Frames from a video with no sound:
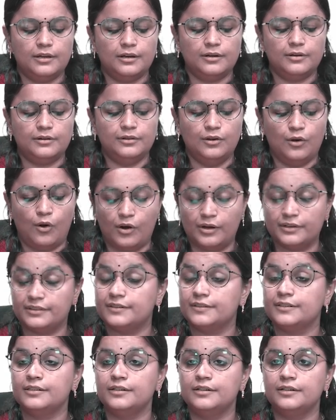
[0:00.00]

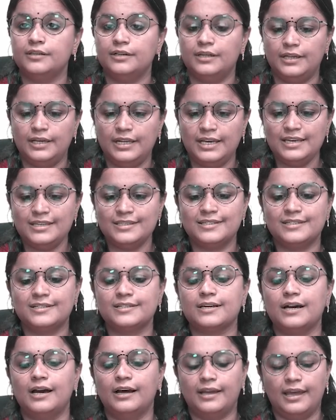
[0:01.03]
northeast
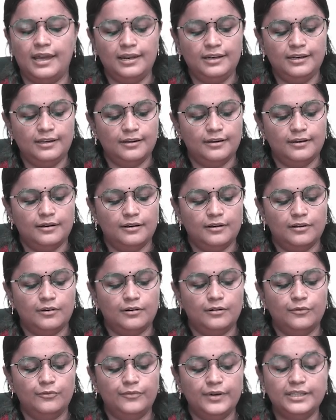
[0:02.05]
again
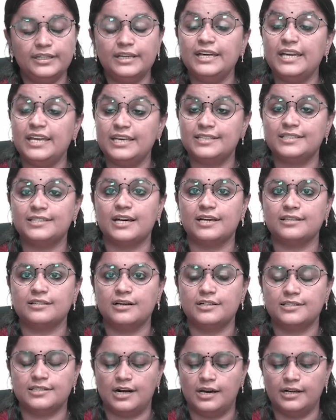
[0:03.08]
with east as our
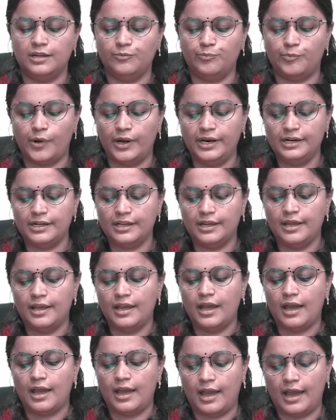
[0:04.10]
starting point,
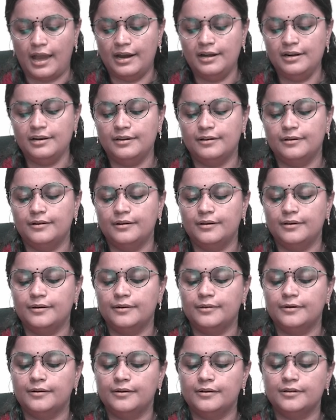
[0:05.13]
and
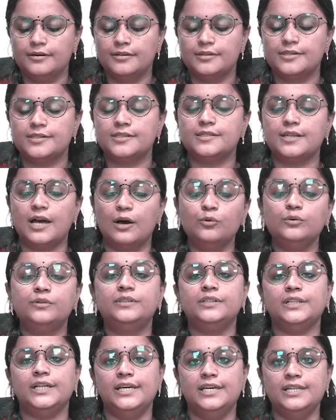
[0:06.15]

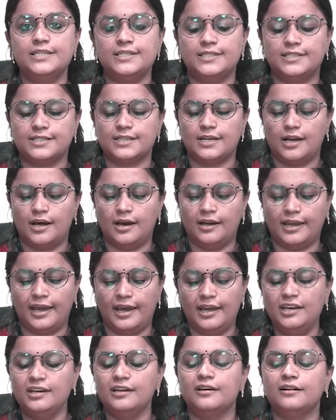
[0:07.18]
southeast
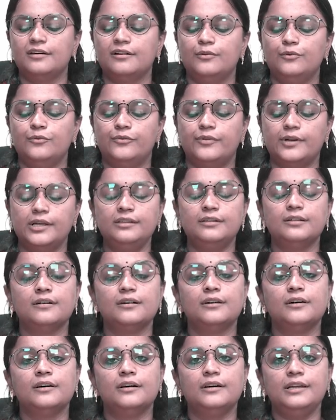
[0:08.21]
again with
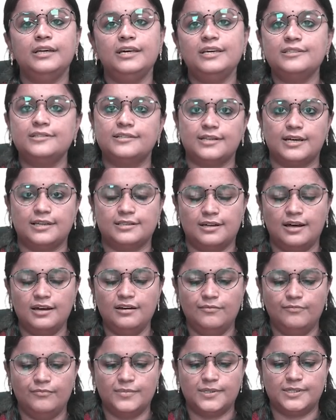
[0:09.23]
east as our
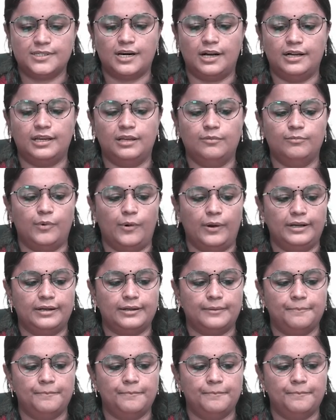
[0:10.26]
starting point.